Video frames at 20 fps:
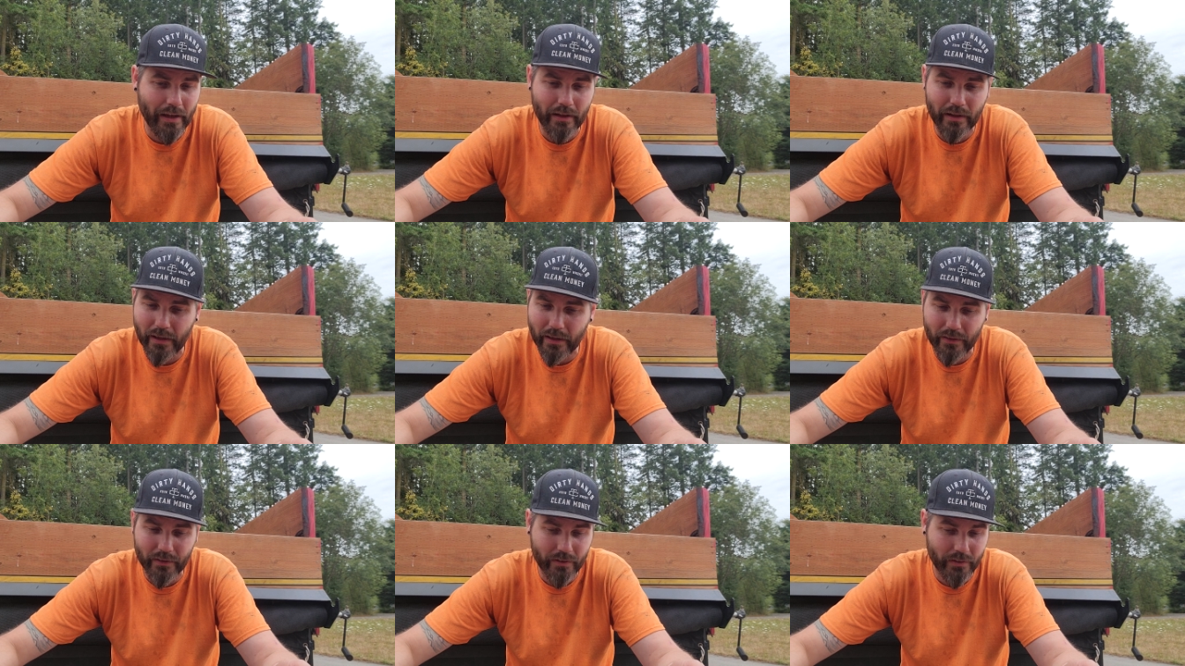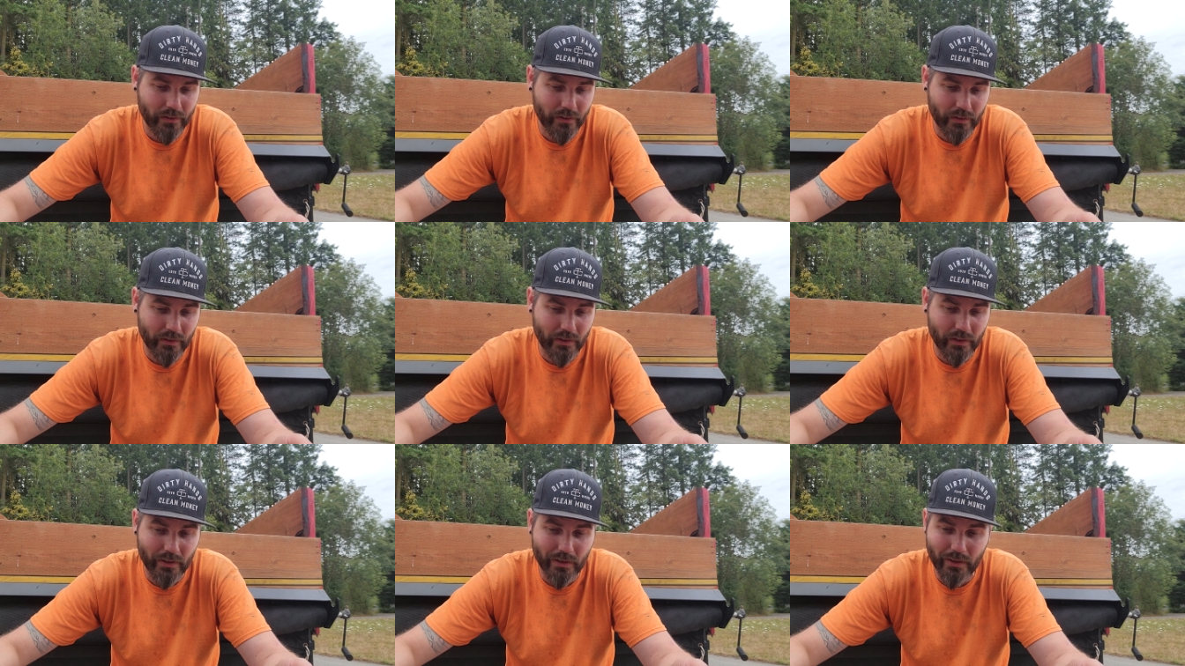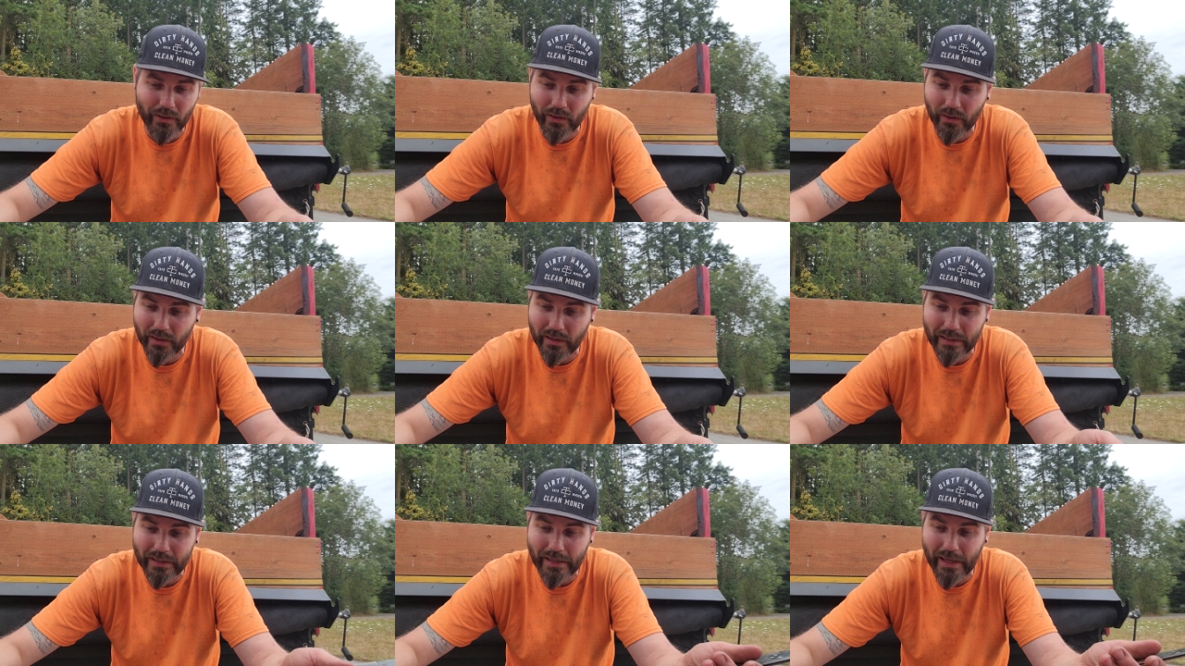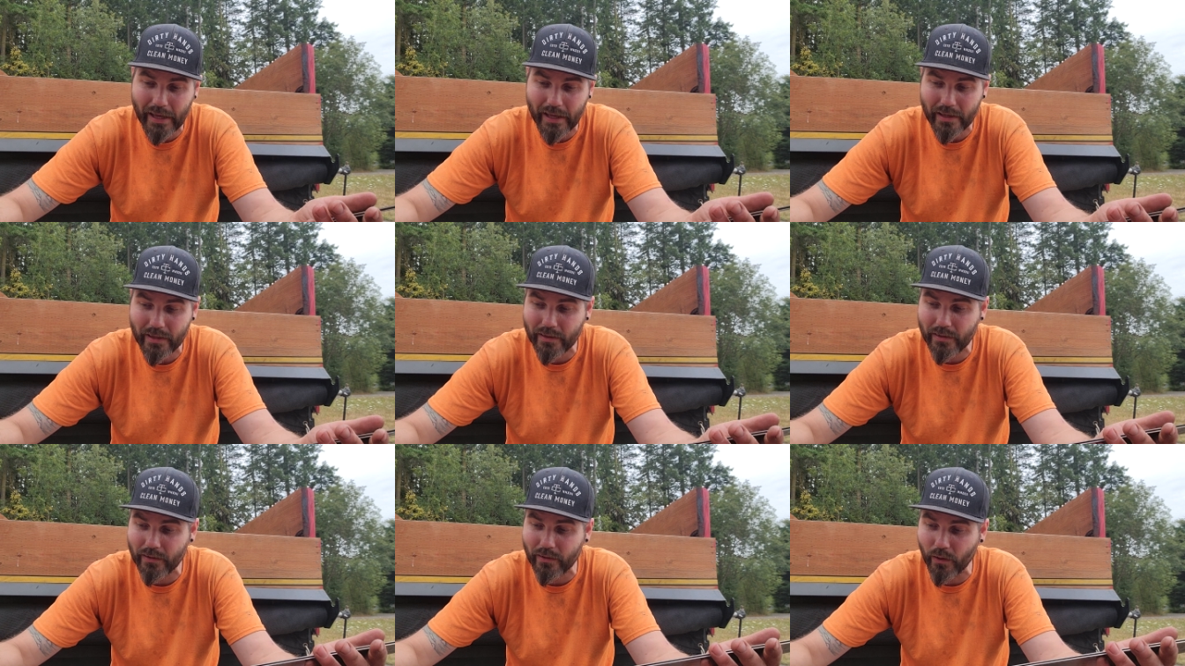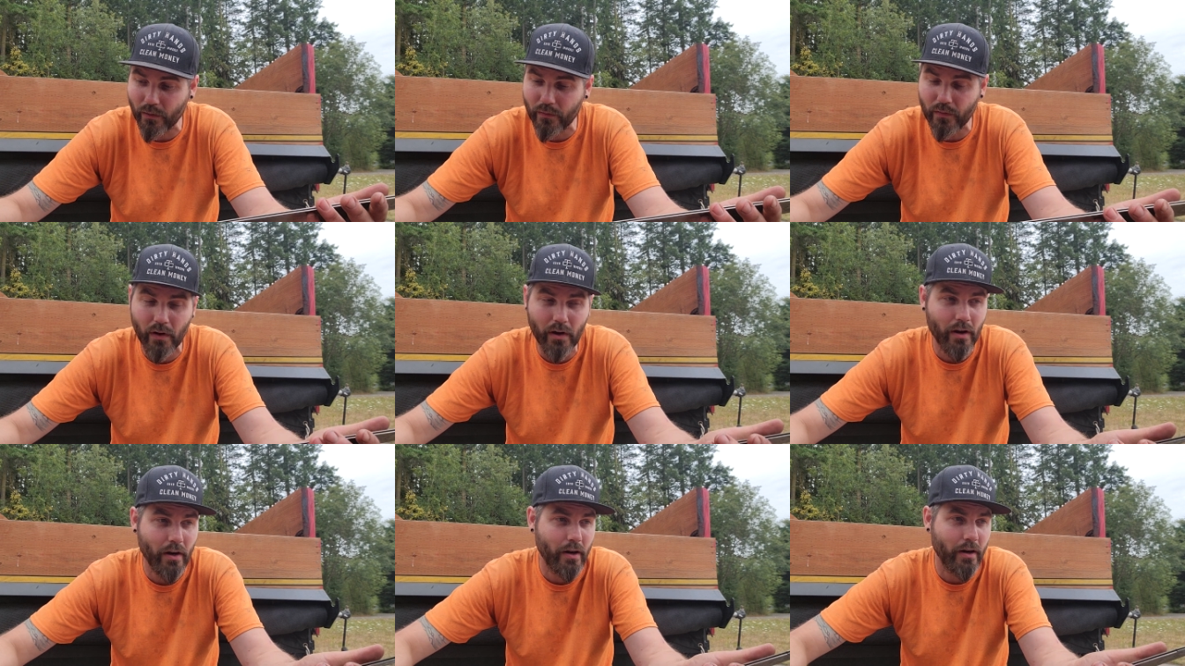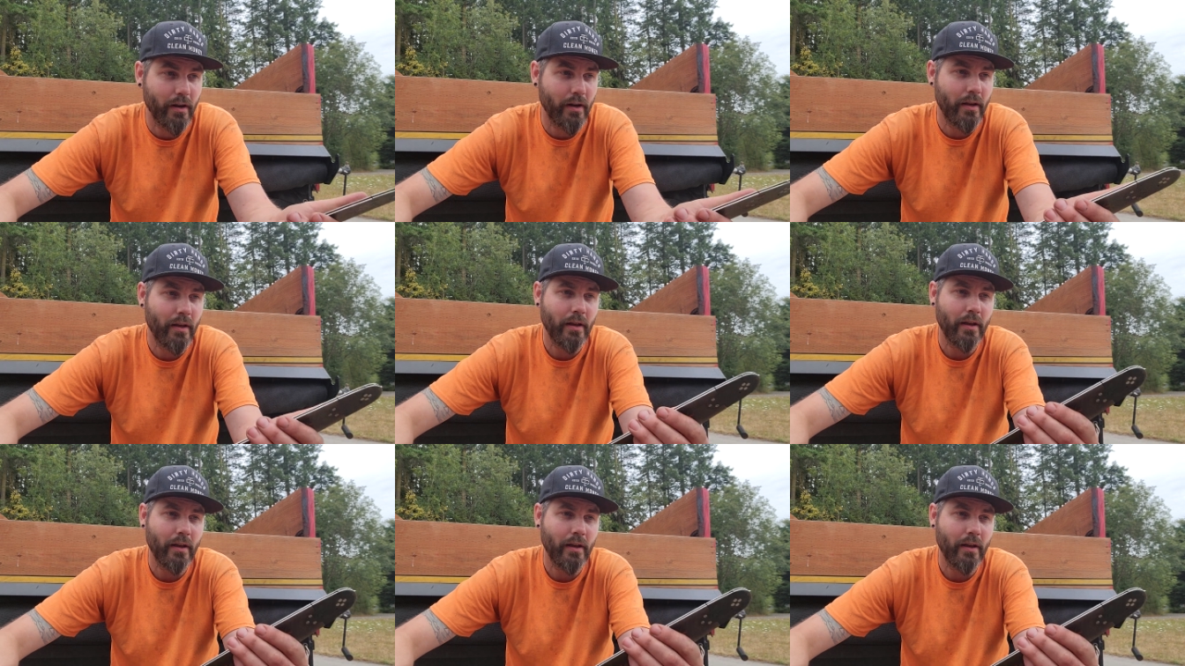and it's stood the test so far.